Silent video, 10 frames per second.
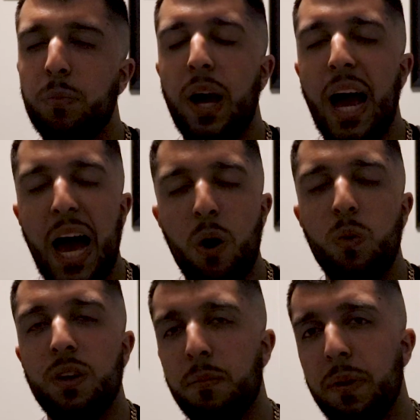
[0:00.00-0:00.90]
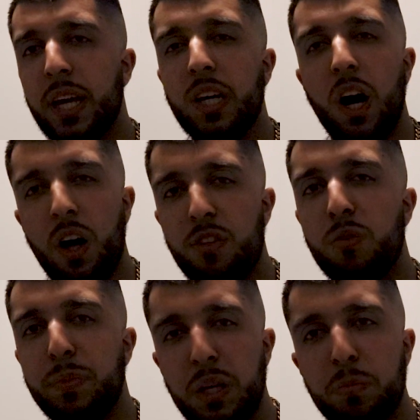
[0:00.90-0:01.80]
but how would it make
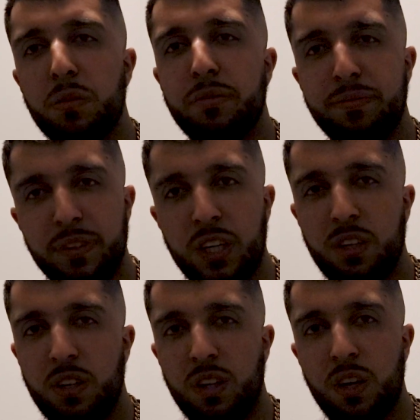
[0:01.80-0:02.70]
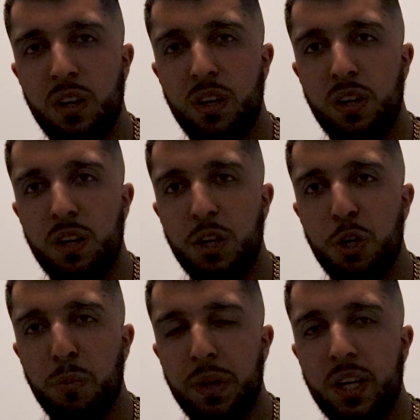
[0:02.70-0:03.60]
other people feel?
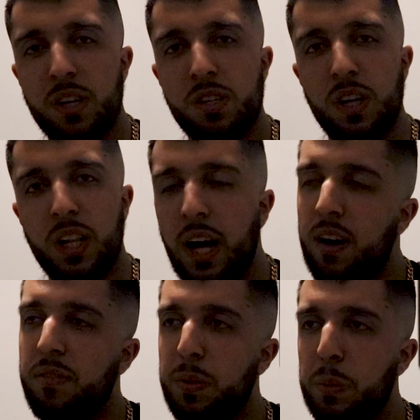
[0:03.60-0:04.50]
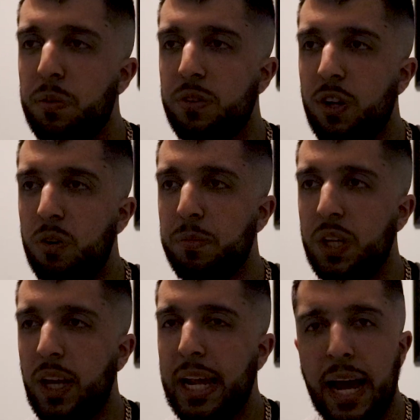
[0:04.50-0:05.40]
Because a lot of people know
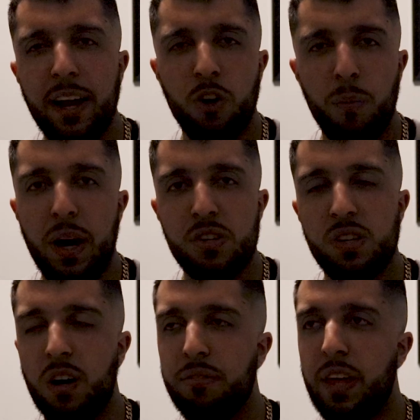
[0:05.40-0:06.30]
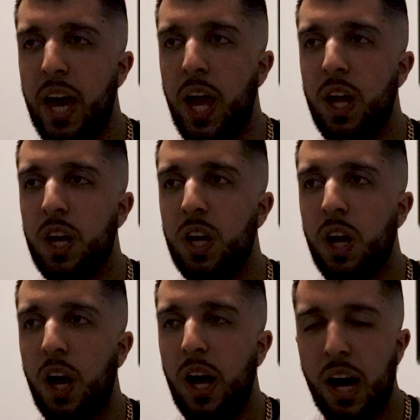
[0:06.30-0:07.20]
me, and I know myself that
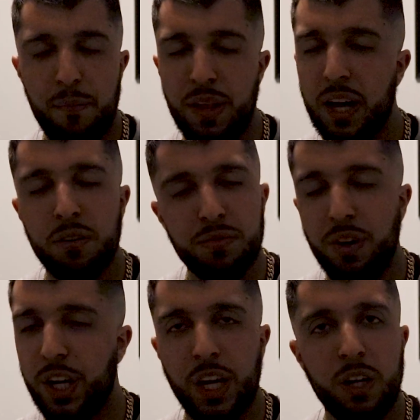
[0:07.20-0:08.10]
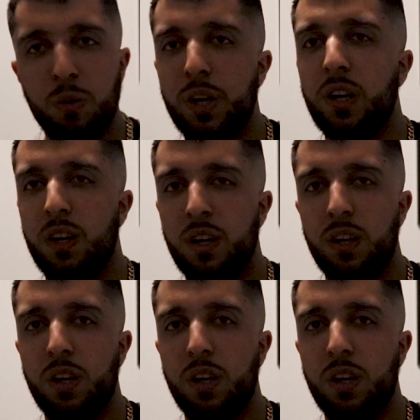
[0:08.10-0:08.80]
I'm not a fucking quitter.